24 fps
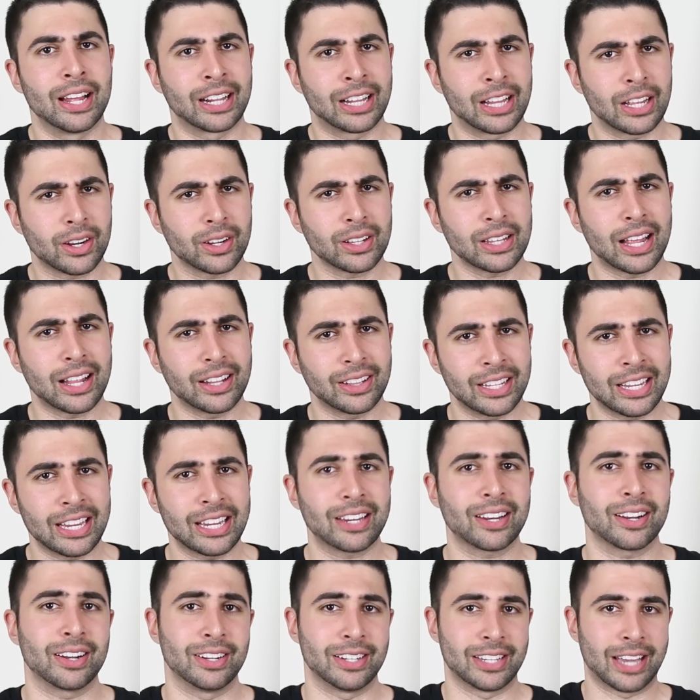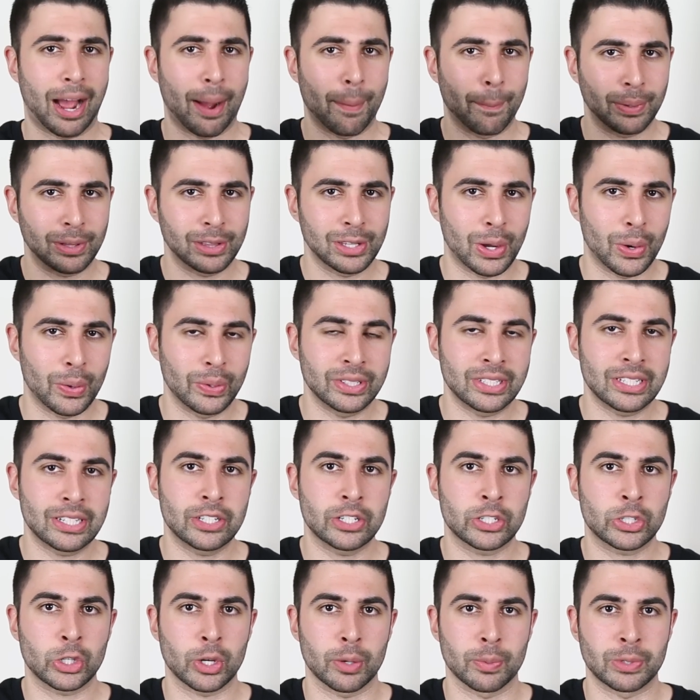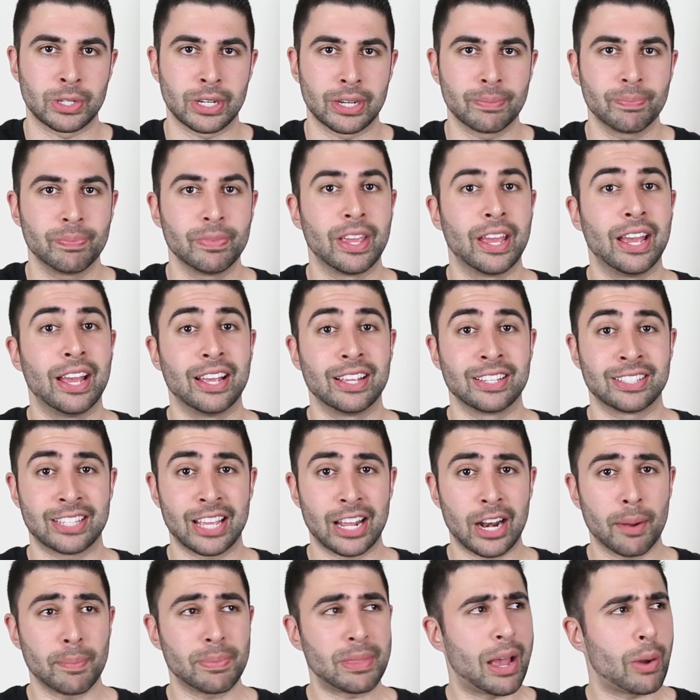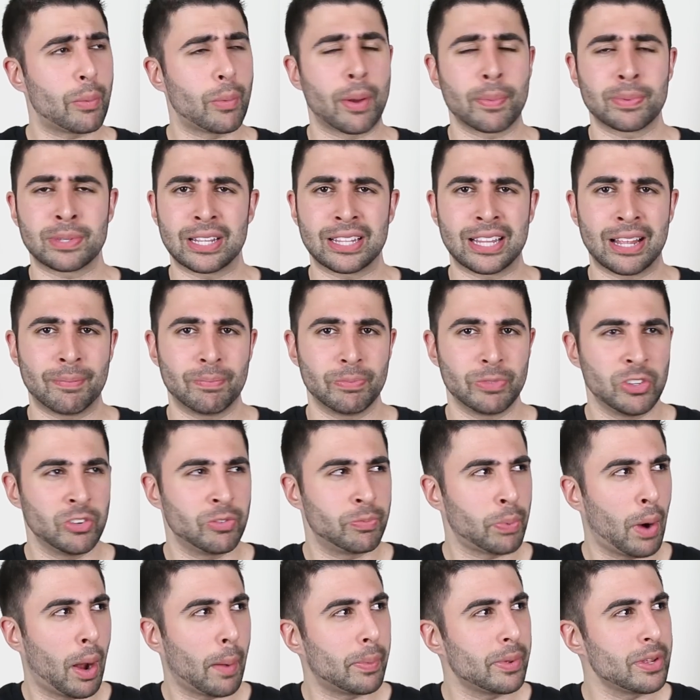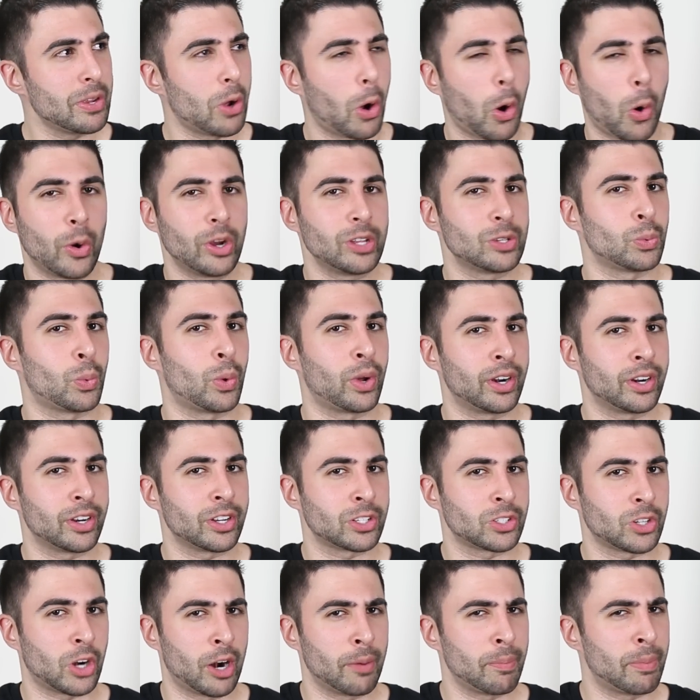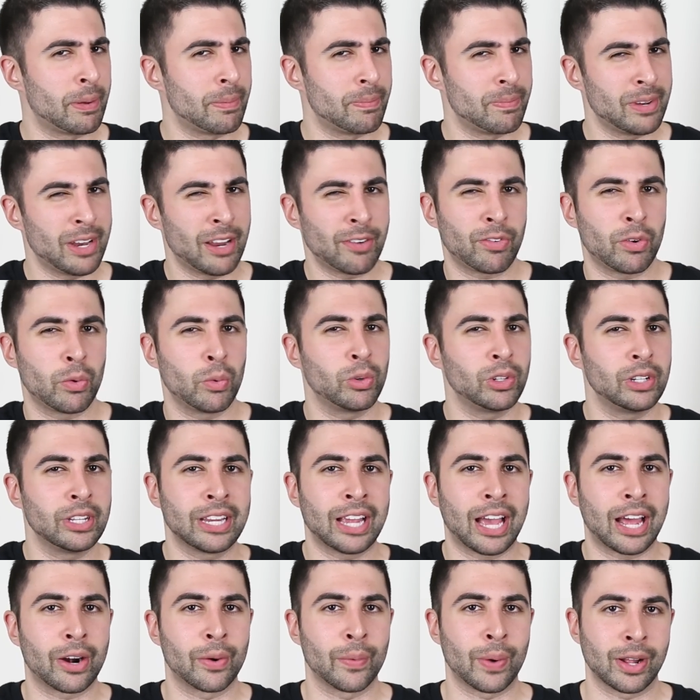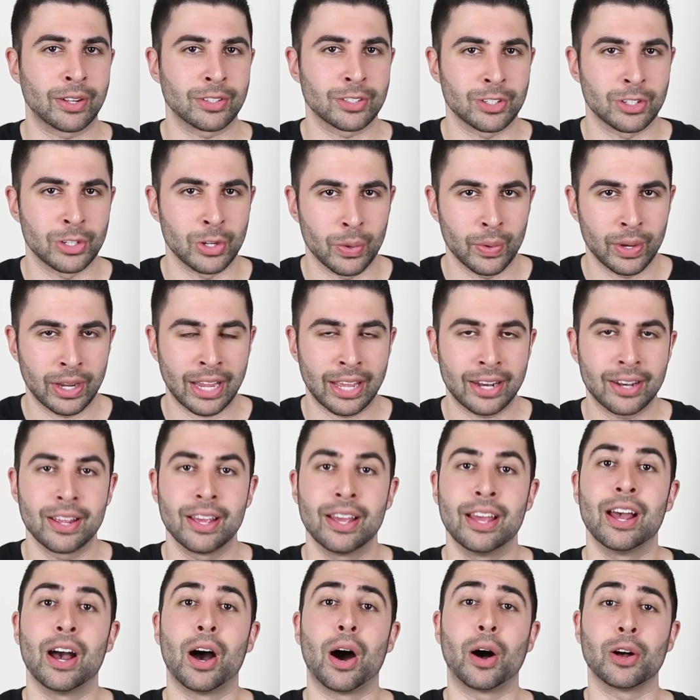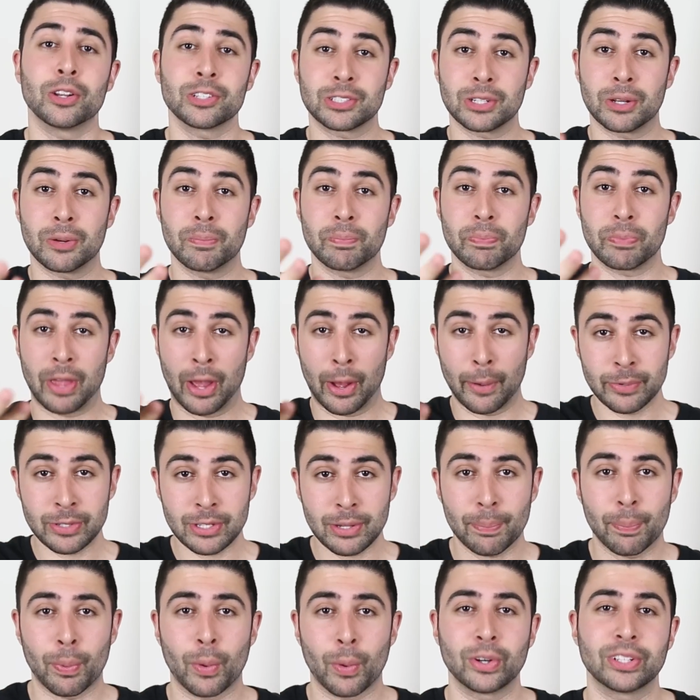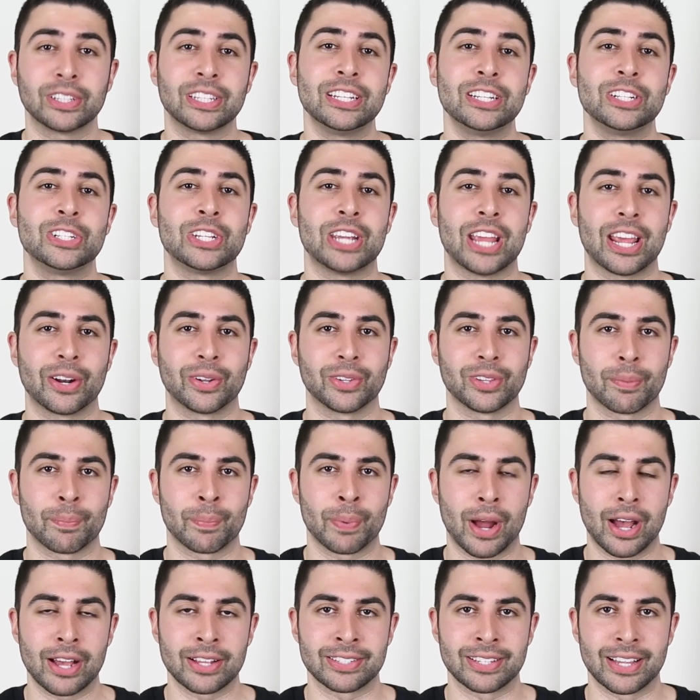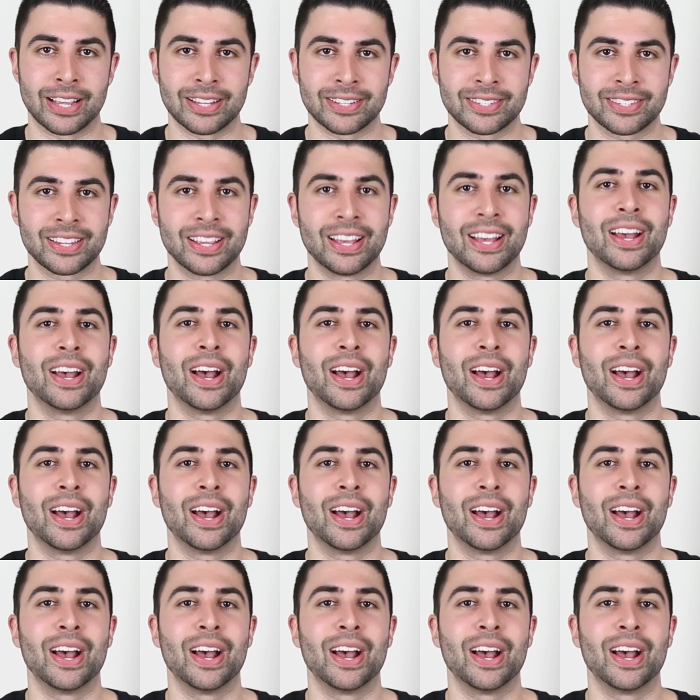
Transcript: click on that link down below in the description, set up that website that you've probably always wanted to start but never really got around to doing, and also help support the channel in the process.